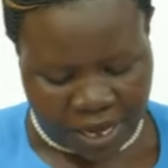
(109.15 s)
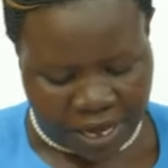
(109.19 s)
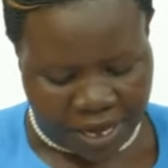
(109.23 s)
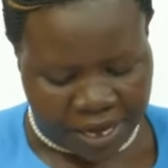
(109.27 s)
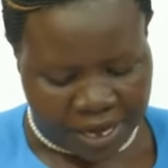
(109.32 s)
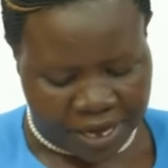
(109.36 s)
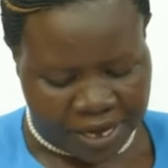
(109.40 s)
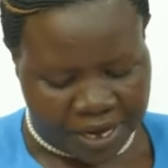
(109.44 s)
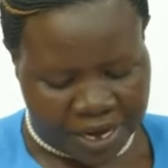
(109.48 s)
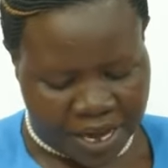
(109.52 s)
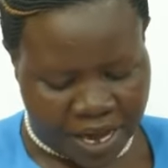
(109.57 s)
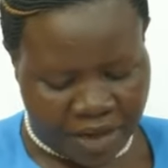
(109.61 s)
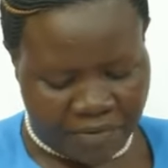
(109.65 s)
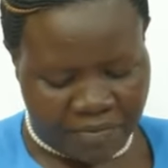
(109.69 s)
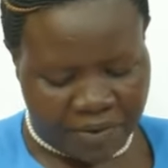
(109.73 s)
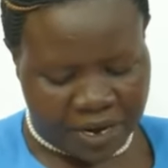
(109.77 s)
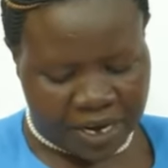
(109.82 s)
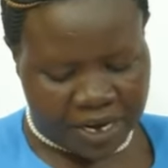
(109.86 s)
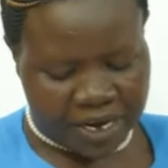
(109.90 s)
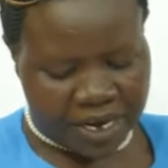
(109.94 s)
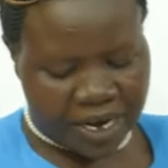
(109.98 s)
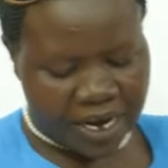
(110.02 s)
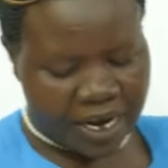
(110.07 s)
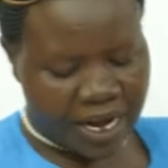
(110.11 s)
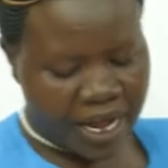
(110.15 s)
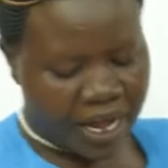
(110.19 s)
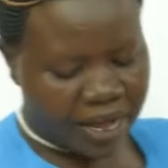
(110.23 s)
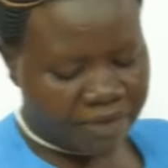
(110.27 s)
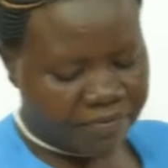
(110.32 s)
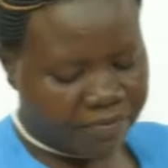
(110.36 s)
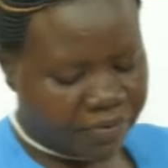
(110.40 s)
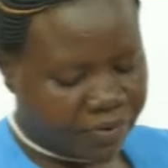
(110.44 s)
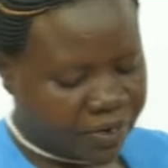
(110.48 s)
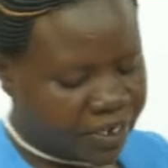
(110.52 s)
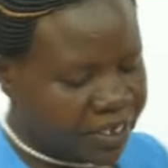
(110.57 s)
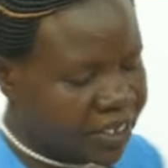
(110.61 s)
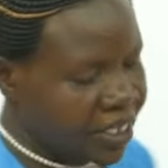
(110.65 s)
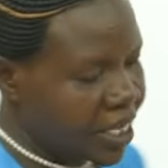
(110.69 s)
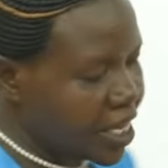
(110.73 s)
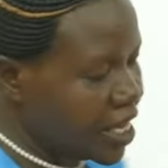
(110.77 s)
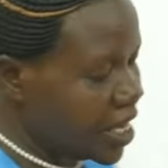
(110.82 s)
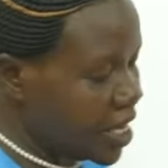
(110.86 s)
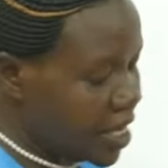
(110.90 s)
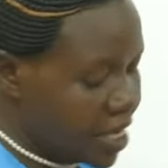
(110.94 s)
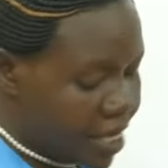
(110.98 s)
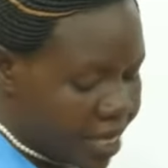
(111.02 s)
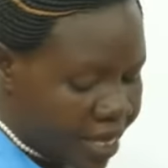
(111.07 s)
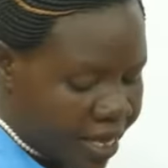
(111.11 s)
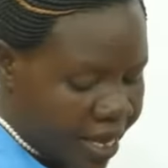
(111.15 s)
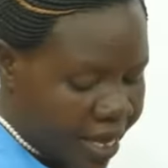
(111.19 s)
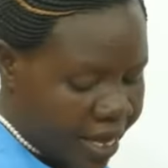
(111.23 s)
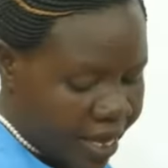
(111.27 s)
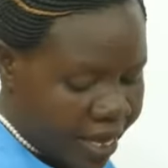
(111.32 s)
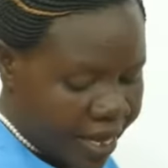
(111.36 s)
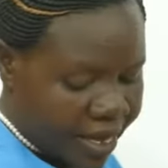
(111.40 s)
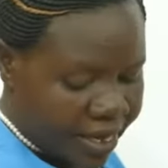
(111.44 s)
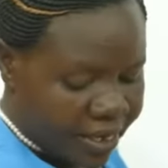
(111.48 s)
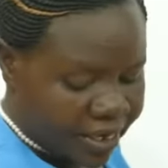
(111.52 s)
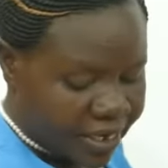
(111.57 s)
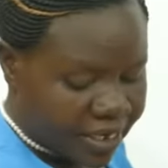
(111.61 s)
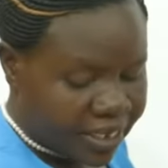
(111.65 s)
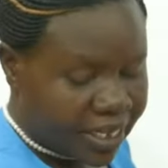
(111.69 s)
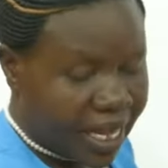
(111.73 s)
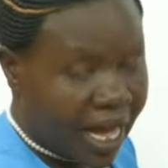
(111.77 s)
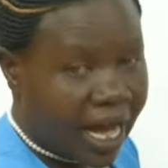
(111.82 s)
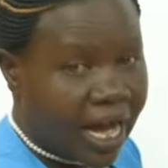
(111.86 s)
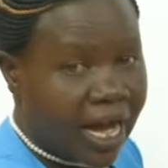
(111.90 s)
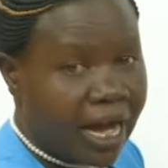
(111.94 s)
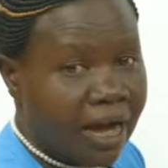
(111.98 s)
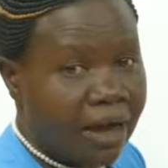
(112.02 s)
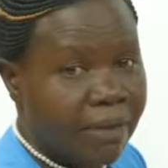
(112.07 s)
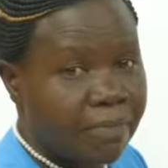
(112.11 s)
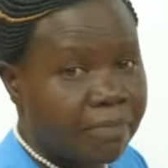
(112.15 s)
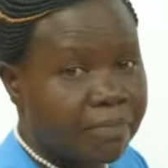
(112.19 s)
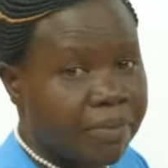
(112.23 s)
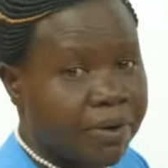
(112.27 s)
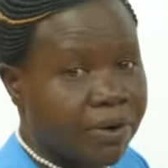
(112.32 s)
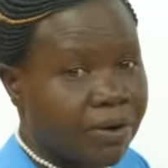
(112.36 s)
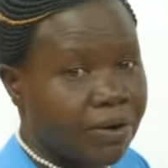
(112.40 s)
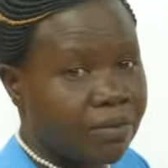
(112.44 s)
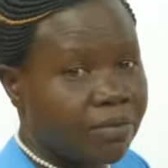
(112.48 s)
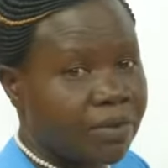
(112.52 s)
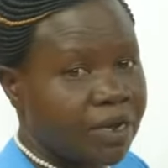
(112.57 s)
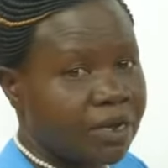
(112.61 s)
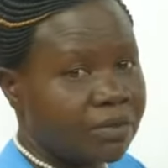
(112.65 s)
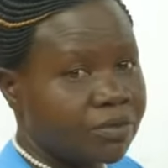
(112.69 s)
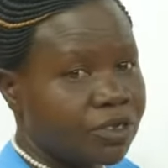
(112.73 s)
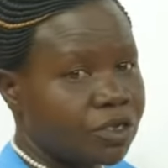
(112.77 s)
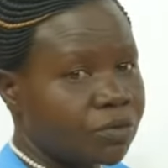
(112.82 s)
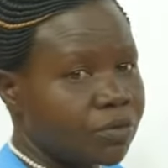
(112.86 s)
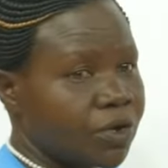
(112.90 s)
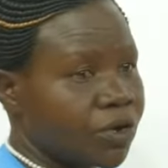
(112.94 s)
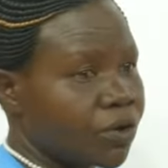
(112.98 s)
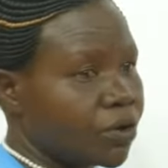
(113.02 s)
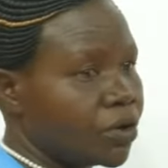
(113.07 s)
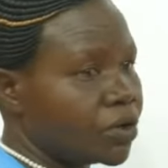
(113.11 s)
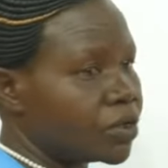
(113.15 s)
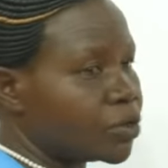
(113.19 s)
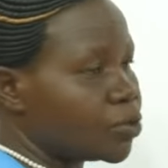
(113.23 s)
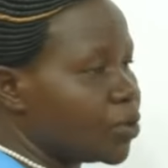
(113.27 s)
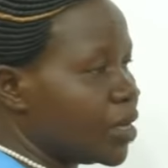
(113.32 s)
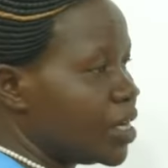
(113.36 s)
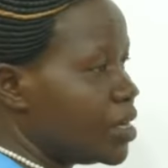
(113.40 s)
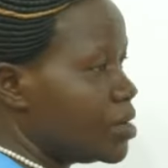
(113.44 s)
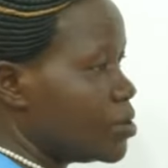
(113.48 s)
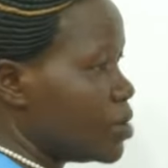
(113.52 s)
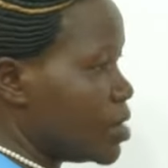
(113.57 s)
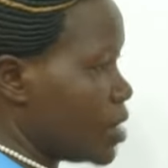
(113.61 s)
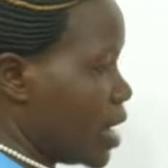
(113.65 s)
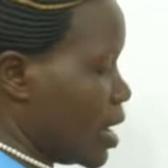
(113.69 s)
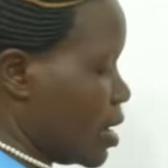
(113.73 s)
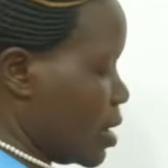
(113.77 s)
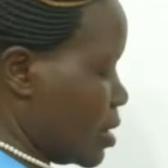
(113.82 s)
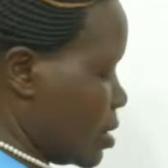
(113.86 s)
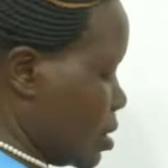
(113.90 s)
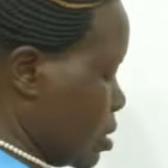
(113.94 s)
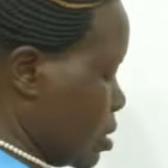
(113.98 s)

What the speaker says: In everyday life we say these are problems, because when you are